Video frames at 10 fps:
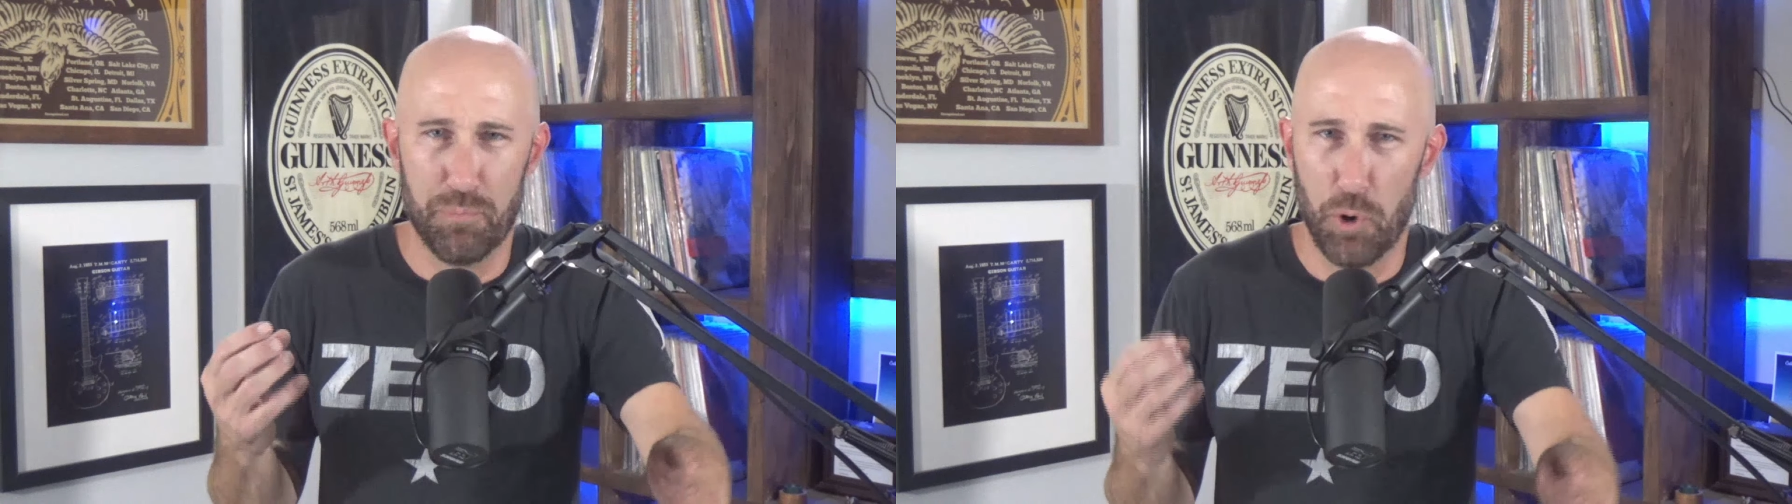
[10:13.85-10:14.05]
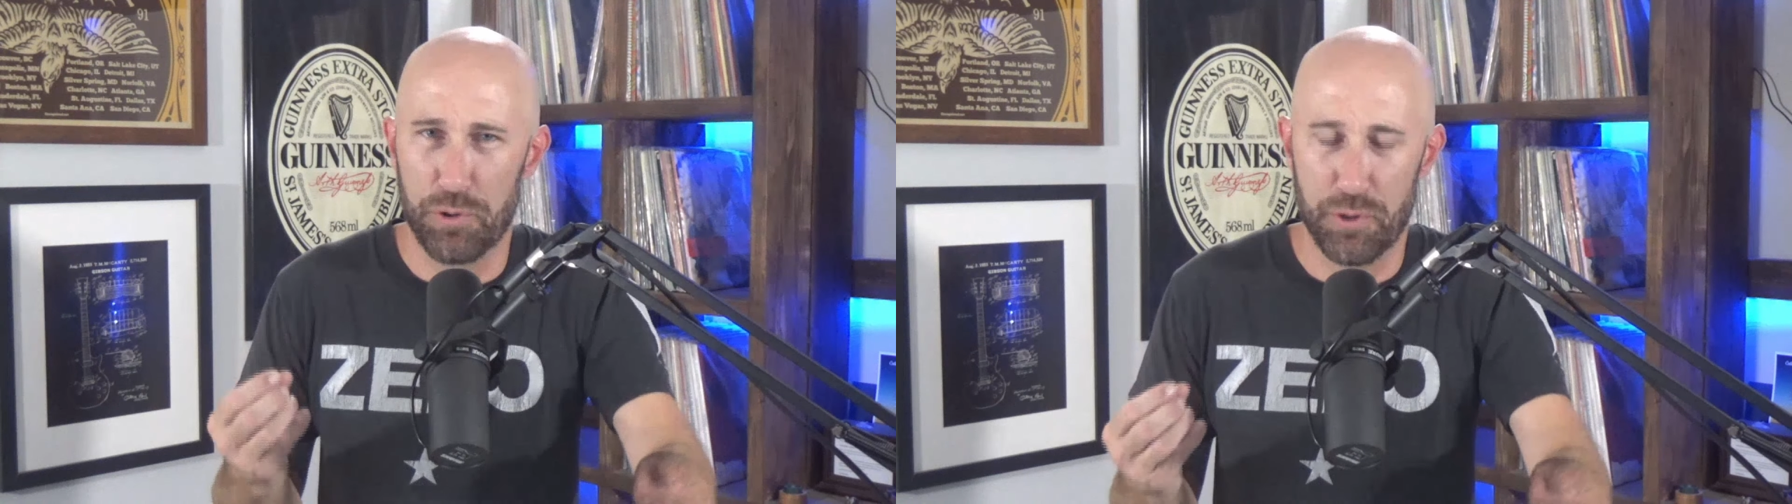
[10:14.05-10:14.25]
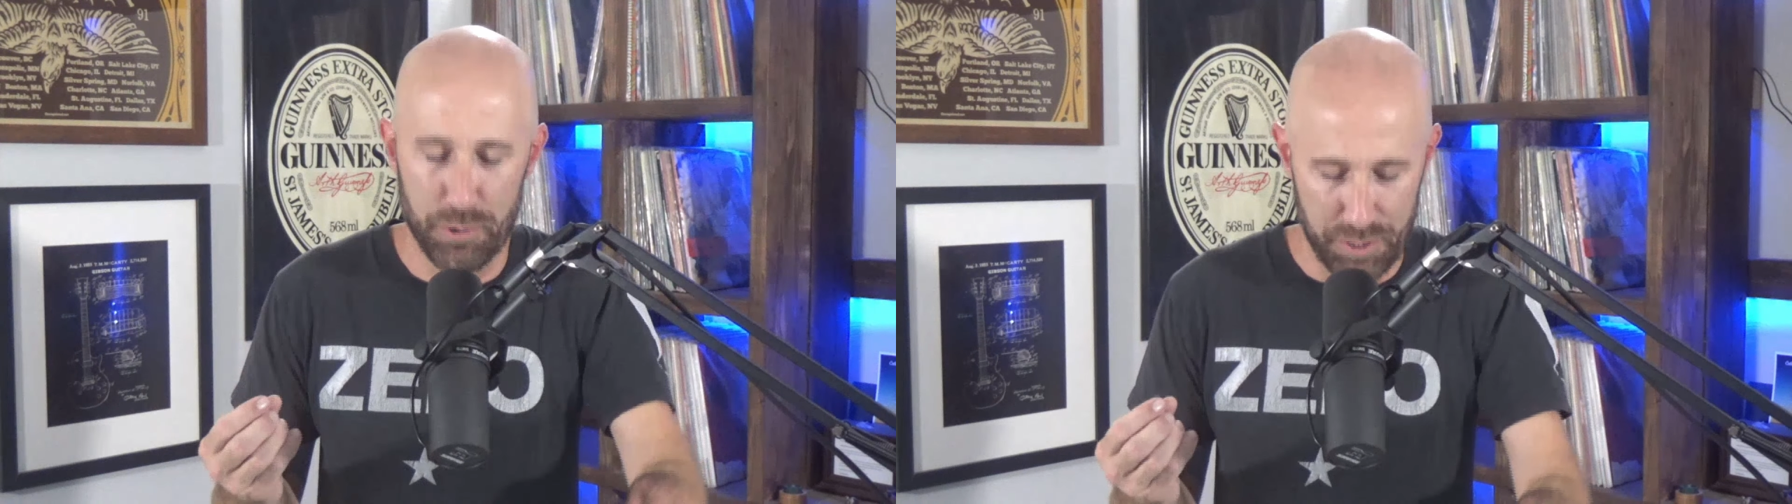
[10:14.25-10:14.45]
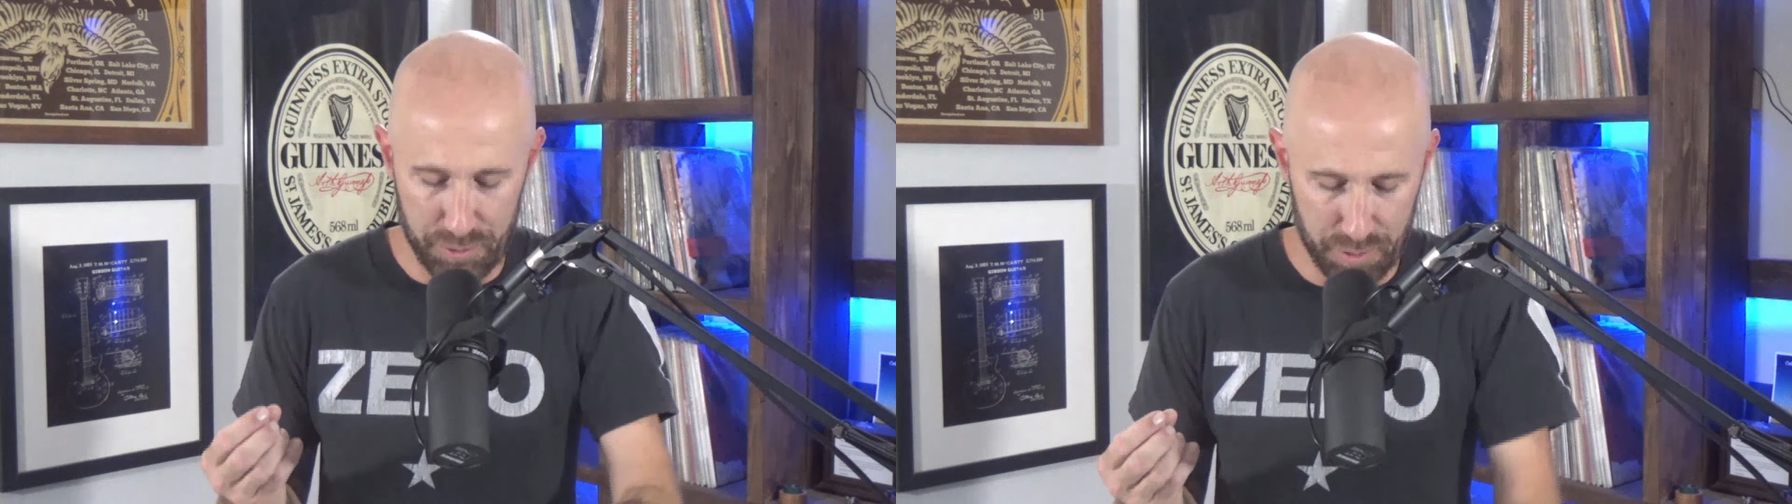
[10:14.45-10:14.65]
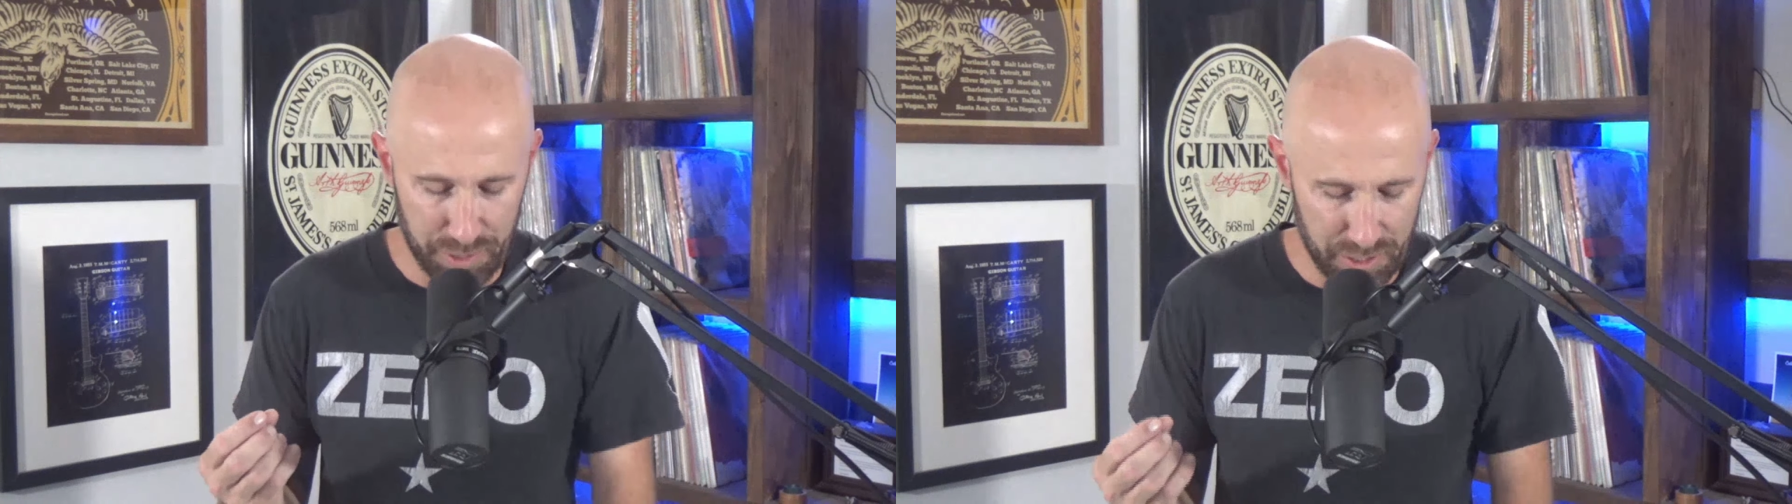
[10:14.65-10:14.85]
both of those
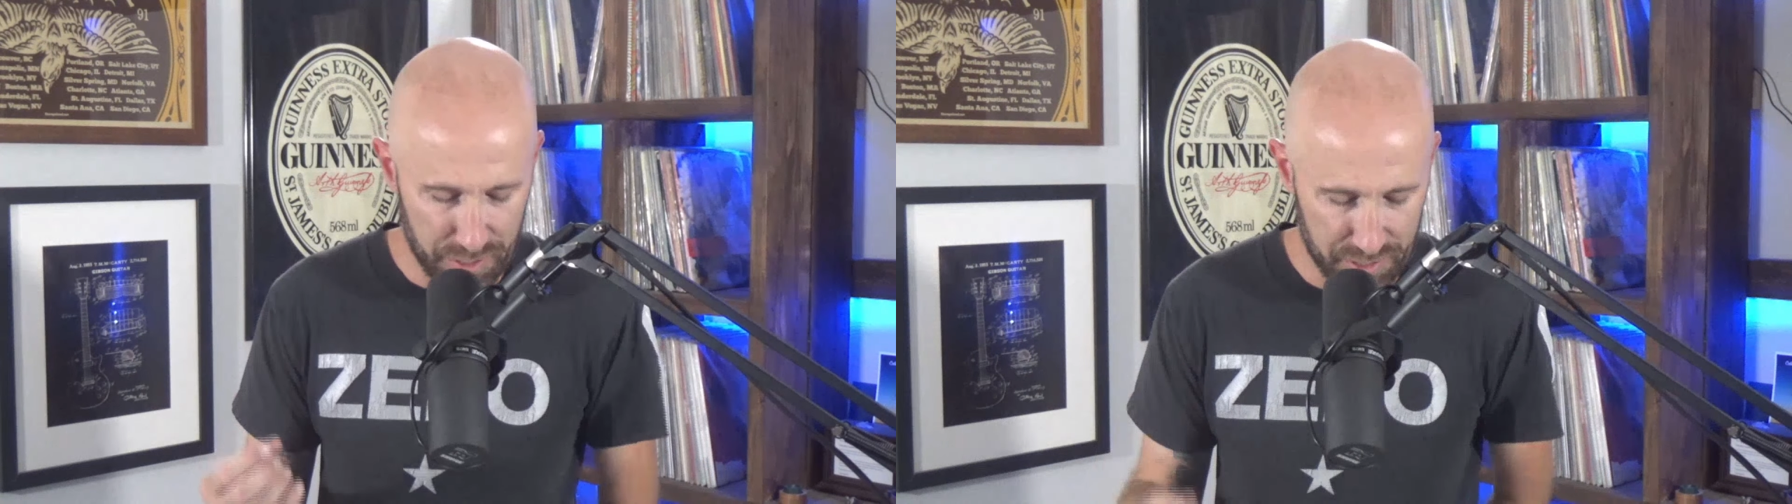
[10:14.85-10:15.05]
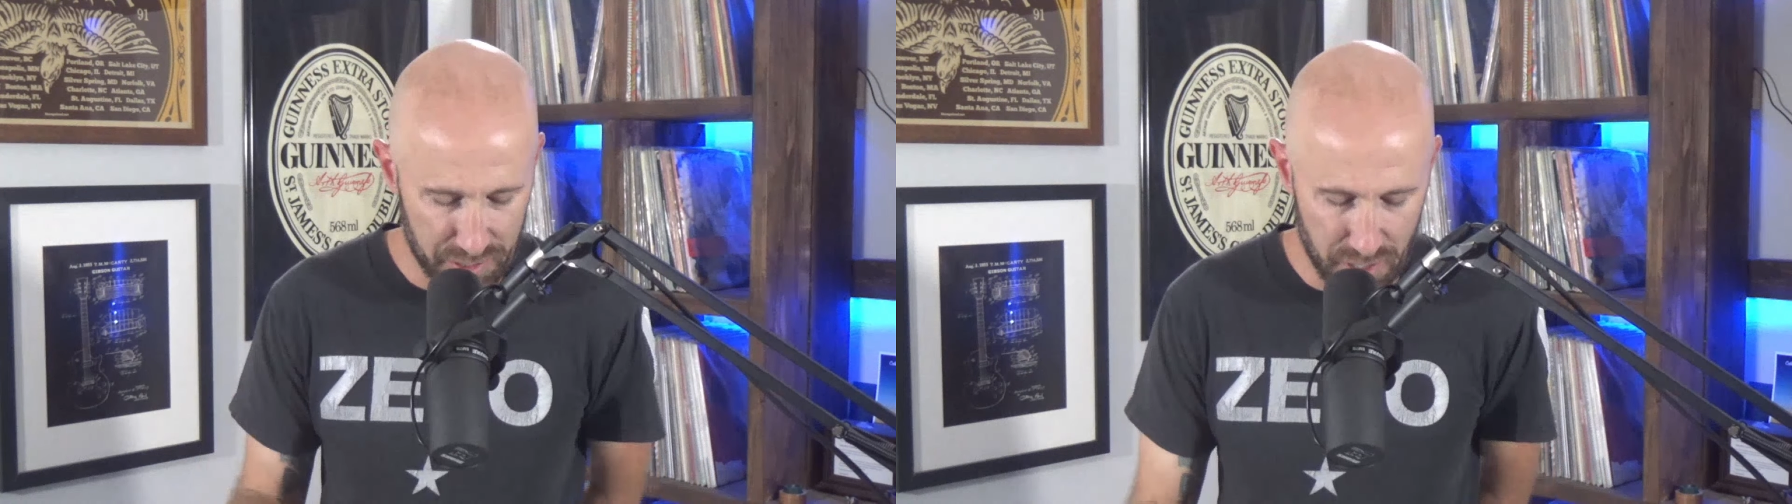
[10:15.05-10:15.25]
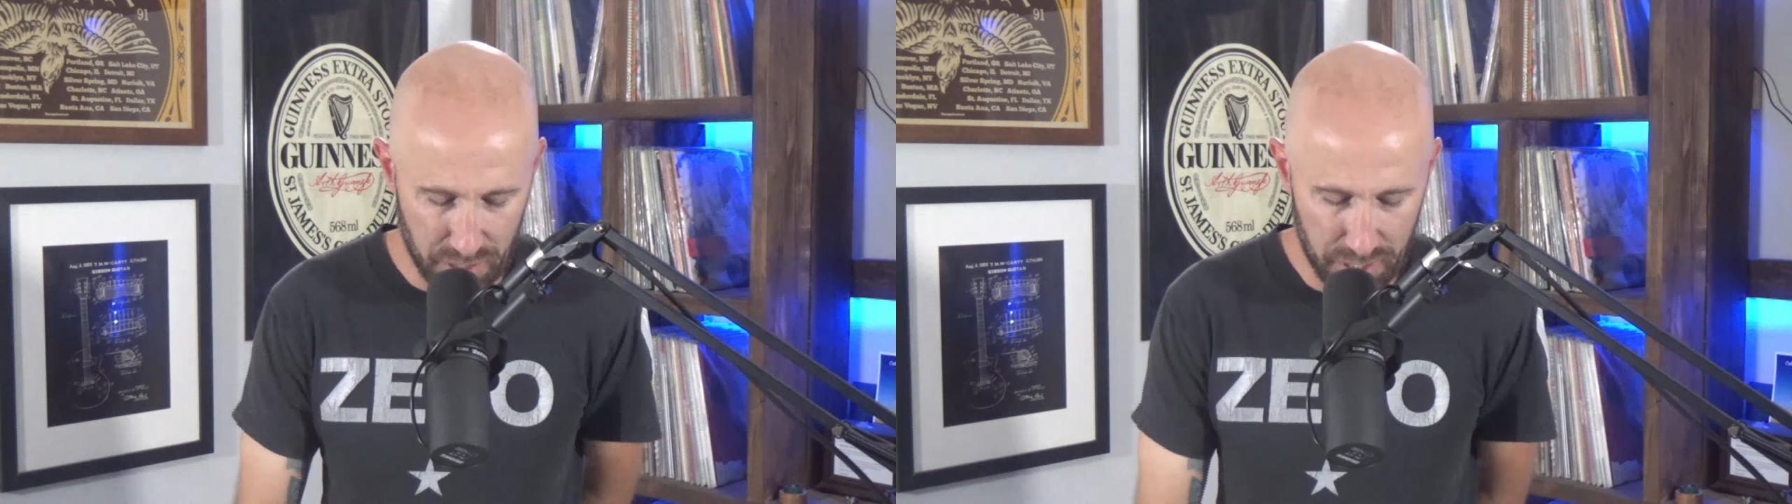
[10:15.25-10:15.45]
instruments on this song.